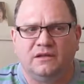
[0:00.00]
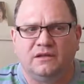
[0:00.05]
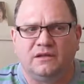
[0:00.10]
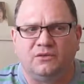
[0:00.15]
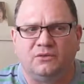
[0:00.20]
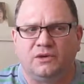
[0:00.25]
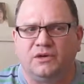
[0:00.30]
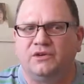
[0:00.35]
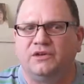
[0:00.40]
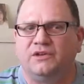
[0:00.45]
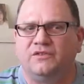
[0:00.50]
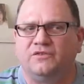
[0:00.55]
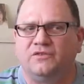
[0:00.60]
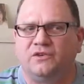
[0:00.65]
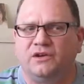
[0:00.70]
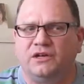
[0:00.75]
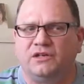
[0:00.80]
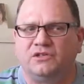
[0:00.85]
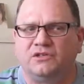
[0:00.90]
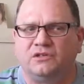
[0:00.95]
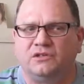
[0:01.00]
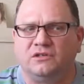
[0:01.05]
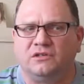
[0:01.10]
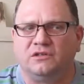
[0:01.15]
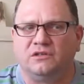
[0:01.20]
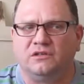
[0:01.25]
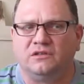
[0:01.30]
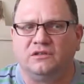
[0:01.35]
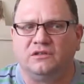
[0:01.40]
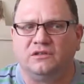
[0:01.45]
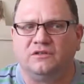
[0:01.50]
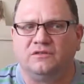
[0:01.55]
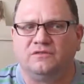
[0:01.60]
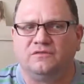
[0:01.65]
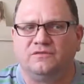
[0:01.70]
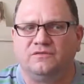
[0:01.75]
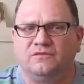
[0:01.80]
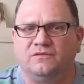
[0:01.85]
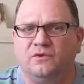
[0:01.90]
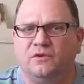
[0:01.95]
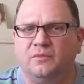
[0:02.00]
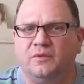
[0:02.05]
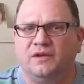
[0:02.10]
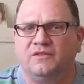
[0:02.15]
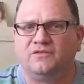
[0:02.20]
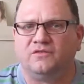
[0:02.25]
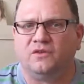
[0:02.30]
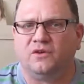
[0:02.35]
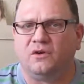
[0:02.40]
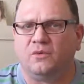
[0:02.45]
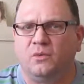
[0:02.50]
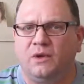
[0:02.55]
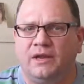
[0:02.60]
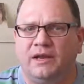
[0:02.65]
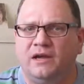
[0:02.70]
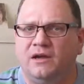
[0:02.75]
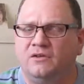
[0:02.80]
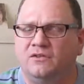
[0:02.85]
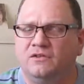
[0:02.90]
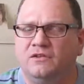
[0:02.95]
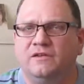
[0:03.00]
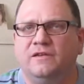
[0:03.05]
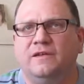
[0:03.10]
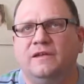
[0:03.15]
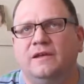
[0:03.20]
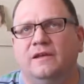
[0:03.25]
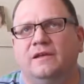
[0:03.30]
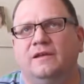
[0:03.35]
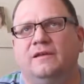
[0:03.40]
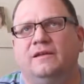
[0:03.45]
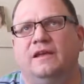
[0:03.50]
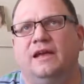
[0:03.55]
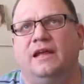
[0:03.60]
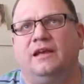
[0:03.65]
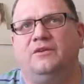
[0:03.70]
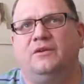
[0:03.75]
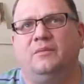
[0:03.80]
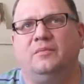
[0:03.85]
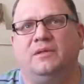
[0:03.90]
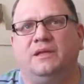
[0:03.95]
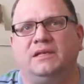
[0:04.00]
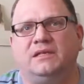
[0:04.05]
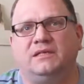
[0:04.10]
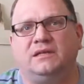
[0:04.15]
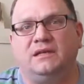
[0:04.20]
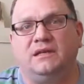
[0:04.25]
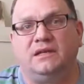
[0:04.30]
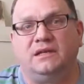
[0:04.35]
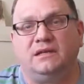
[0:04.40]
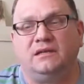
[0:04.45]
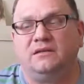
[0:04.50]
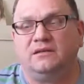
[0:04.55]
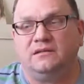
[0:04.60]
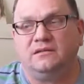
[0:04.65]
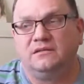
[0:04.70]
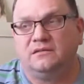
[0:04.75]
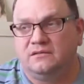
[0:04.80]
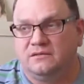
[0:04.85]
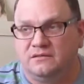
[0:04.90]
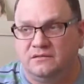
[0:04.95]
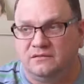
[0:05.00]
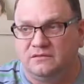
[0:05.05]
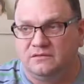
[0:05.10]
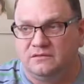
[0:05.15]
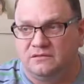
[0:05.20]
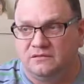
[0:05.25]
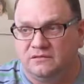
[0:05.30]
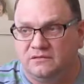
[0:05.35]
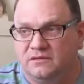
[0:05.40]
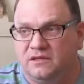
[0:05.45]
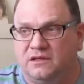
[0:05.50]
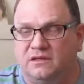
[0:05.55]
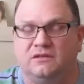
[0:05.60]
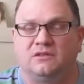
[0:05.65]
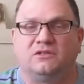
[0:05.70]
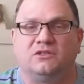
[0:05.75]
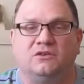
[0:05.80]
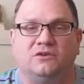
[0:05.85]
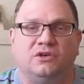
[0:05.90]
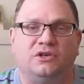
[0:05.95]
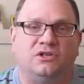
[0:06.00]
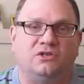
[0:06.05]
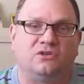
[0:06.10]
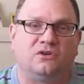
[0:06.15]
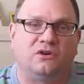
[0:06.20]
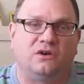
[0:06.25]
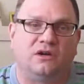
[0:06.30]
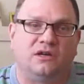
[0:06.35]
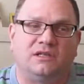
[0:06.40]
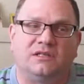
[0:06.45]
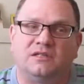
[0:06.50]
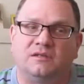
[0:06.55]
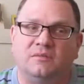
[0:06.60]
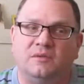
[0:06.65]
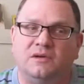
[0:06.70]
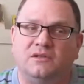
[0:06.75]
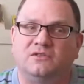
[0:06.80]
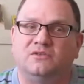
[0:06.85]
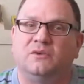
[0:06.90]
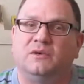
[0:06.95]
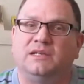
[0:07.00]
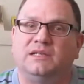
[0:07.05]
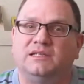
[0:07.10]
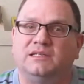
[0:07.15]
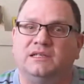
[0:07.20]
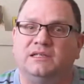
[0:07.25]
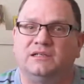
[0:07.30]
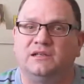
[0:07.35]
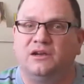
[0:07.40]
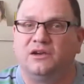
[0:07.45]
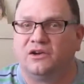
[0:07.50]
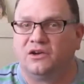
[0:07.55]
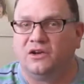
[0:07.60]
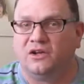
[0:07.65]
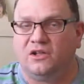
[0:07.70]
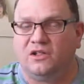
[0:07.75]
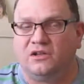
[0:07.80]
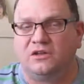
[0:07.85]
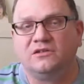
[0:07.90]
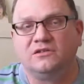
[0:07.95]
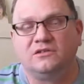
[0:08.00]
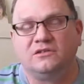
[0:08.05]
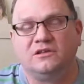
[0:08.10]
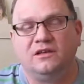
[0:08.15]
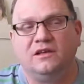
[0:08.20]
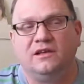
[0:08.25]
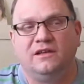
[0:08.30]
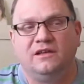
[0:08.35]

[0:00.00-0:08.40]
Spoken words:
the rear differential and the 4x4 went out. Had to replace it. Long story short, it's about $2,600.